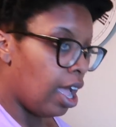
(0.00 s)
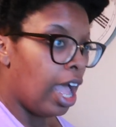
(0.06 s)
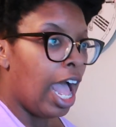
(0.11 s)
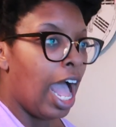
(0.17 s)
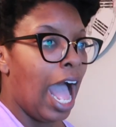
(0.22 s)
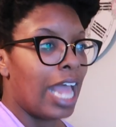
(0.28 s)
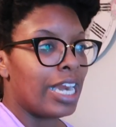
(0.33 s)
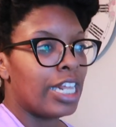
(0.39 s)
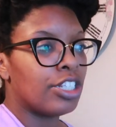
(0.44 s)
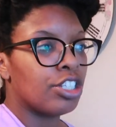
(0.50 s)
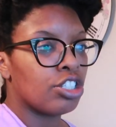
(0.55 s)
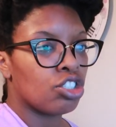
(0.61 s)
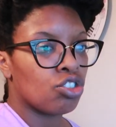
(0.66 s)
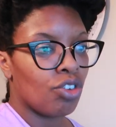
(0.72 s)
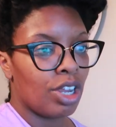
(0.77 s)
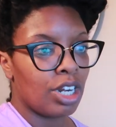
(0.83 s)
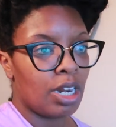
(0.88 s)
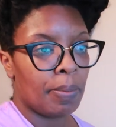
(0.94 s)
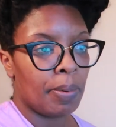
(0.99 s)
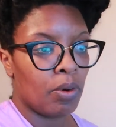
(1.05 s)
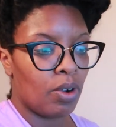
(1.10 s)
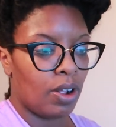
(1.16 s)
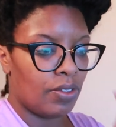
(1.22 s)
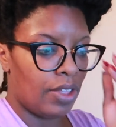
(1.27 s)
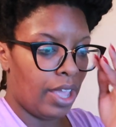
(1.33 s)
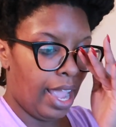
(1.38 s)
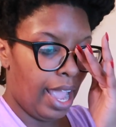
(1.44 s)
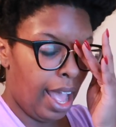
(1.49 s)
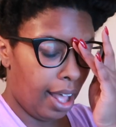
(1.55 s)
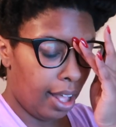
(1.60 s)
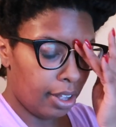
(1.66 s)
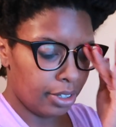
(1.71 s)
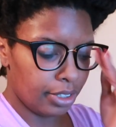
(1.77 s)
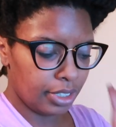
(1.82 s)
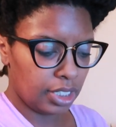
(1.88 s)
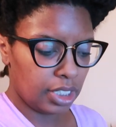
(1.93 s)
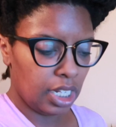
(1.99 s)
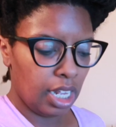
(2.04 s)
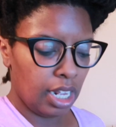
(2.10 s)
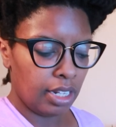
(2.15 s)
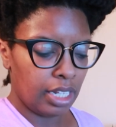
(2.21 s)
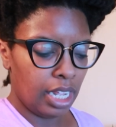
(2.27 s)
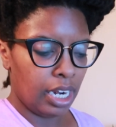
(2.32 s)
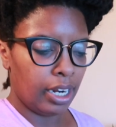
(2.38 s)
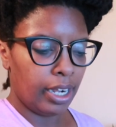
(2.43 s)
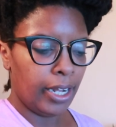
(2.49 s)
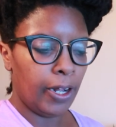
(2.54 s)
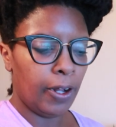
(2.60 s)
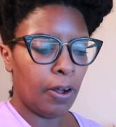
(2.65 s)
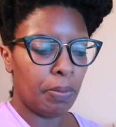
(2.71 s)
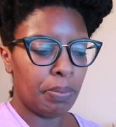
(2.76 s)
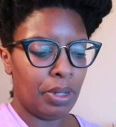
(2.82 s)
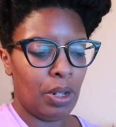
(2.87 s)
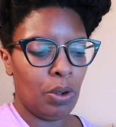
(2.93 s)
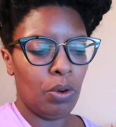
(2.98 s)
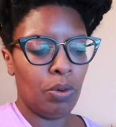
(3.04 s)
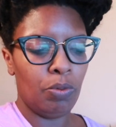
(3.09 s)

I need to straighten up around the house. That'll help me